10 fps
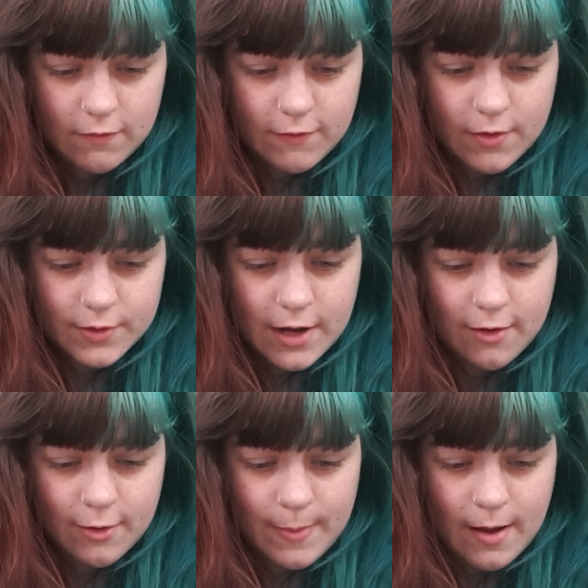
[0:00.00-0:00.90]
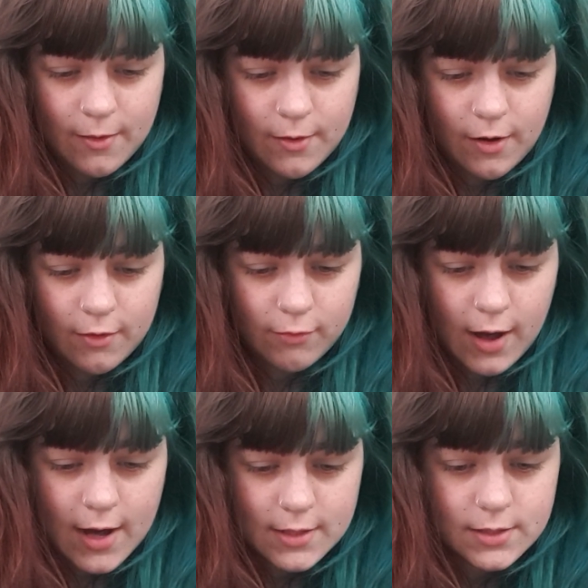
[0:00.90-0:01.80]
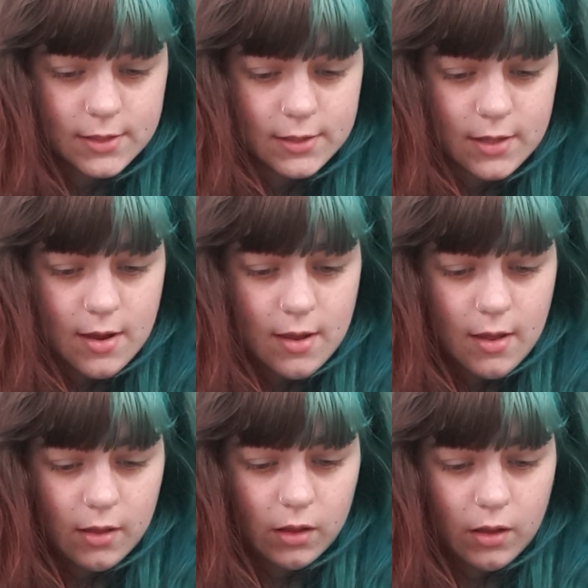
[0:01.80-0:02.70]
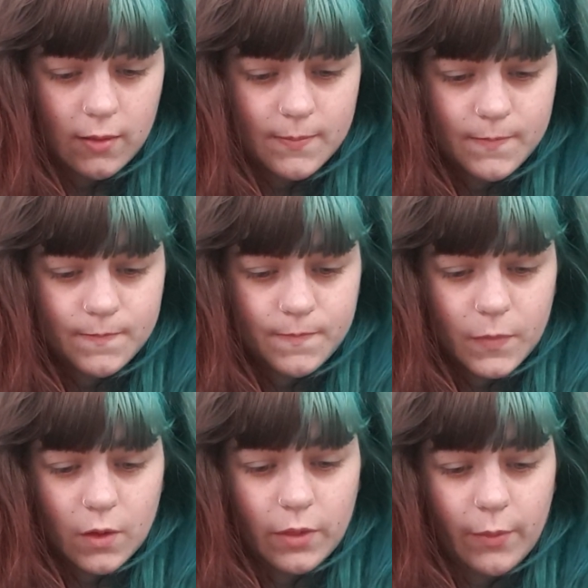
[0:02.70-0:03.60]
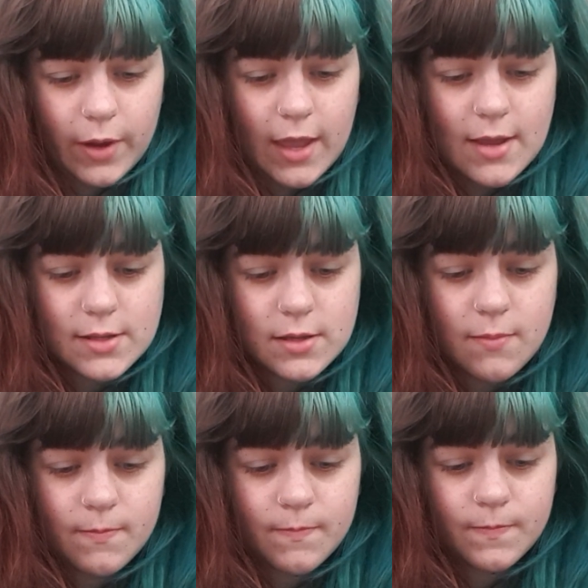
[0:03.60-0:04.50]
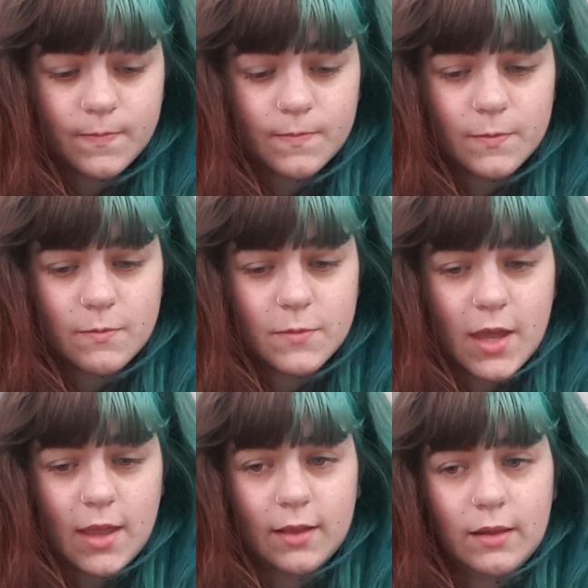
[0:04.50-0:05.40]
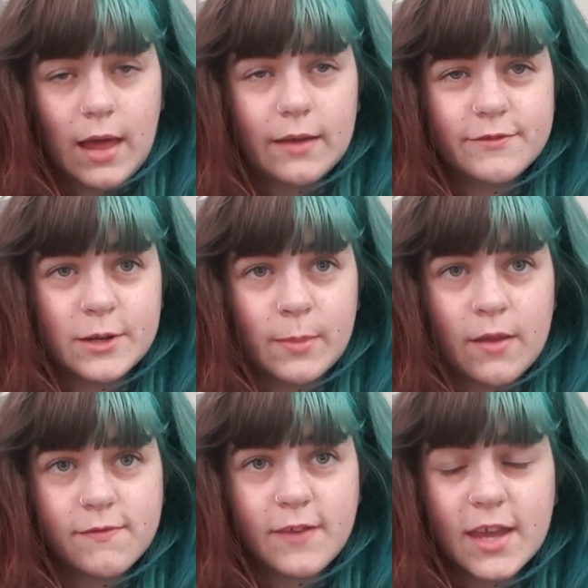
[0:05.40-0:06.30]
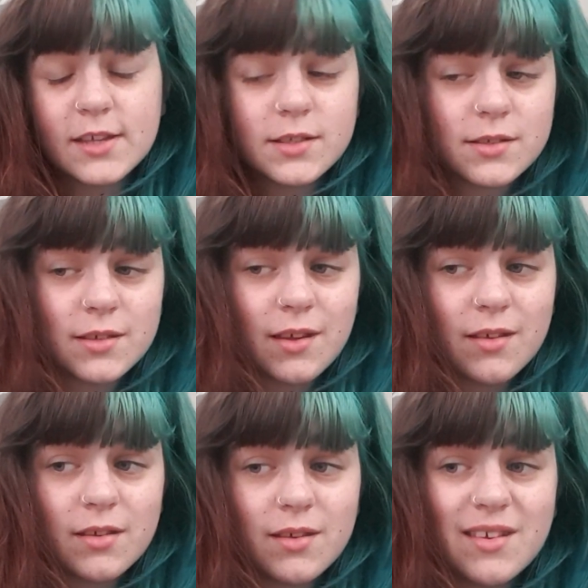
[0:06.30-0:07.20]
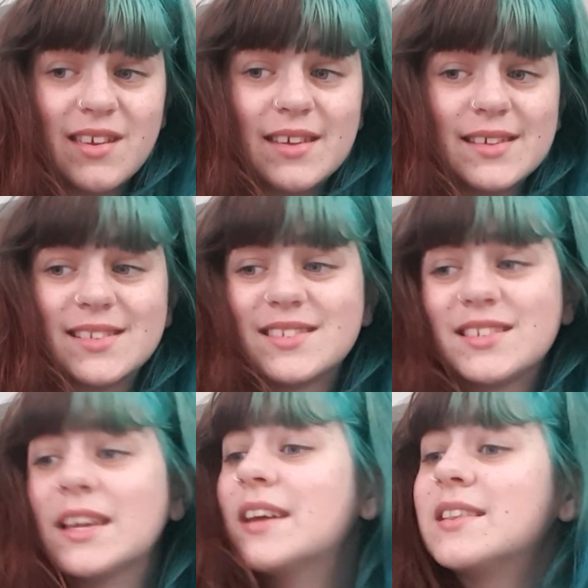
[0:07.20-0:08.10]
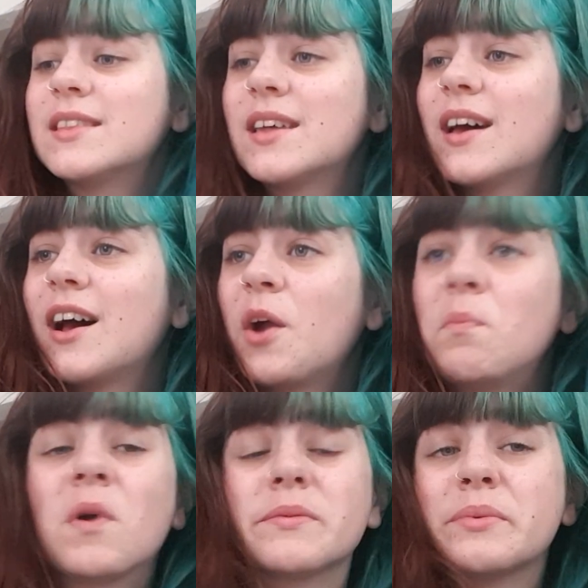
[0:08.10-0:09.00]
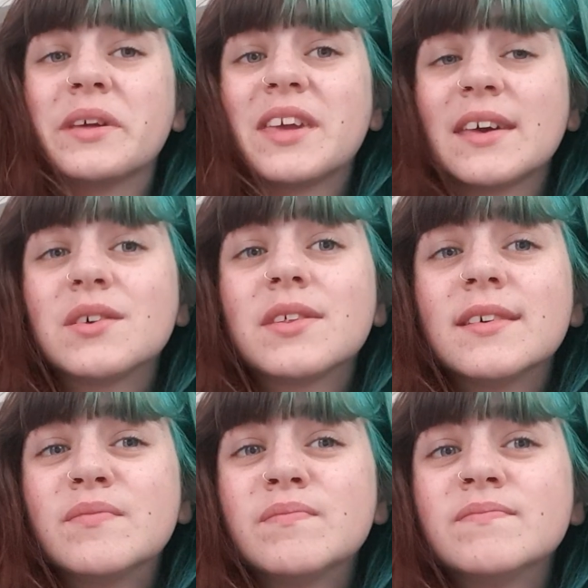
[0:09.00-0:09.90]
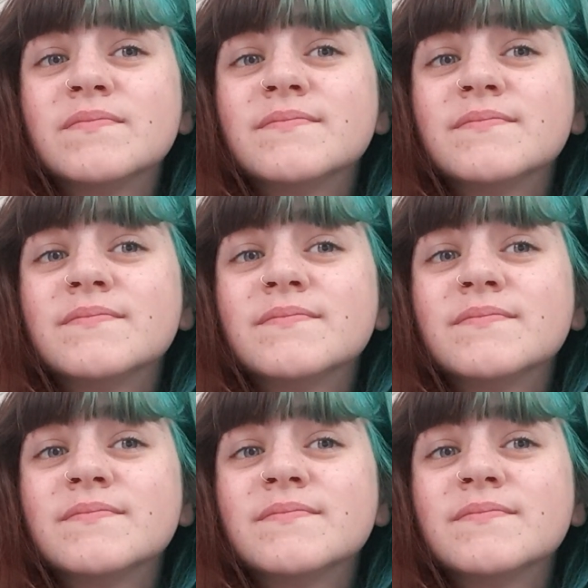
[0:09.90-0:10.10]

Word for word: found out about our rats, that we're getting some. They laughed in my face, said that I'd probably kill them,